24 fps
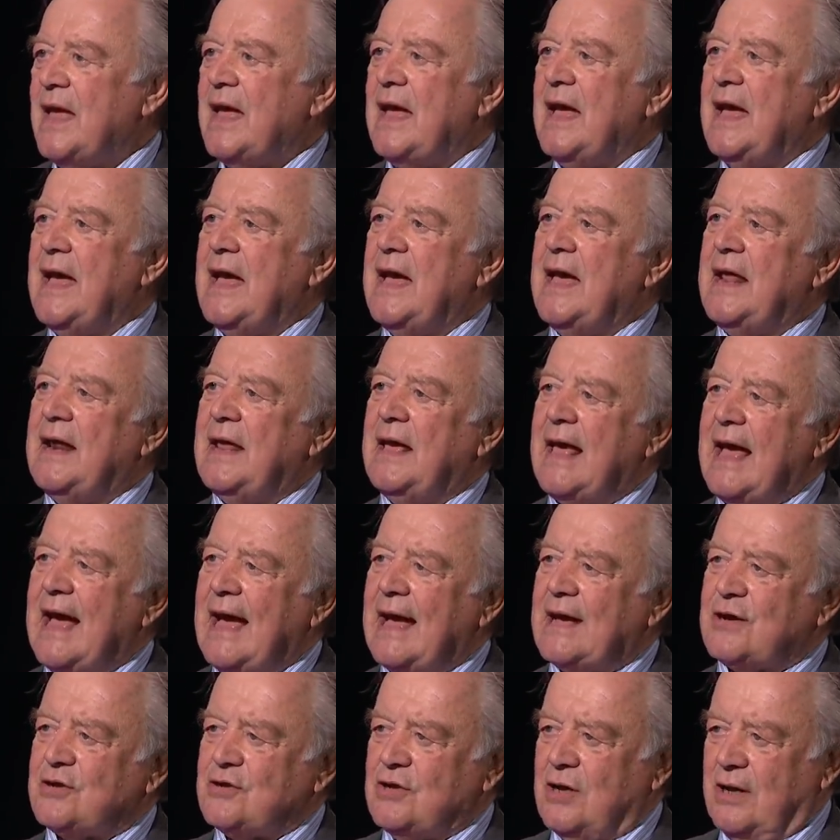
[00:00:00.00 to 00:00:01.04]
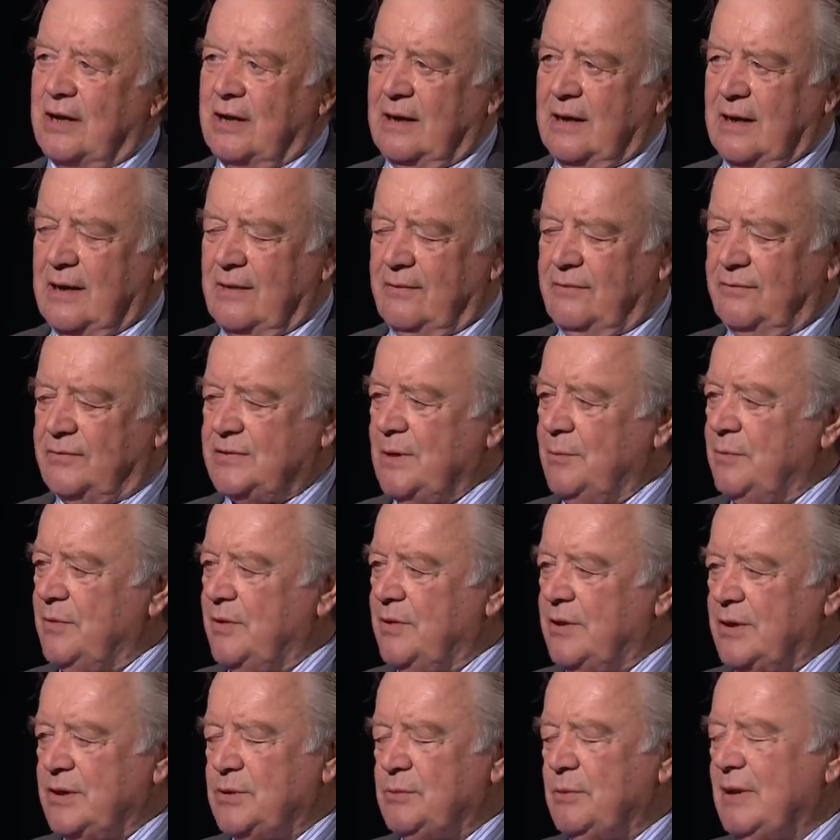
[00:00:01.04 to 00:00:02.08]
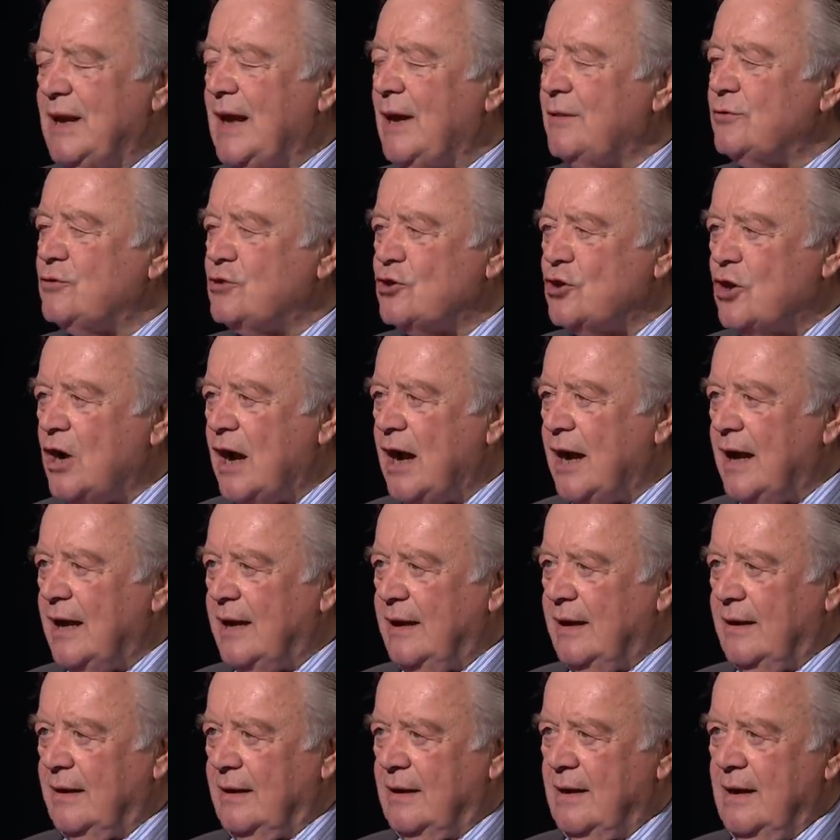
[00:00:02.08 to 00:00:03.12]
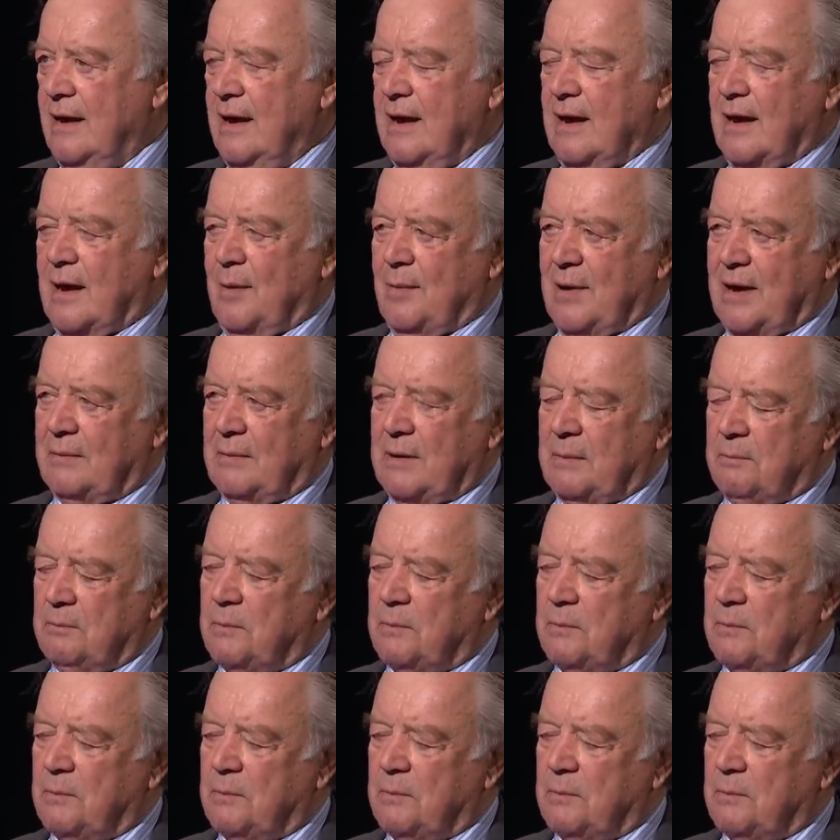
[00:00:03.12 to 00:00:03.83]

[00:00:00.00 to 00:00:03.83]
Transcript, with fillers: Uh, they actually have some of the things we're now trying about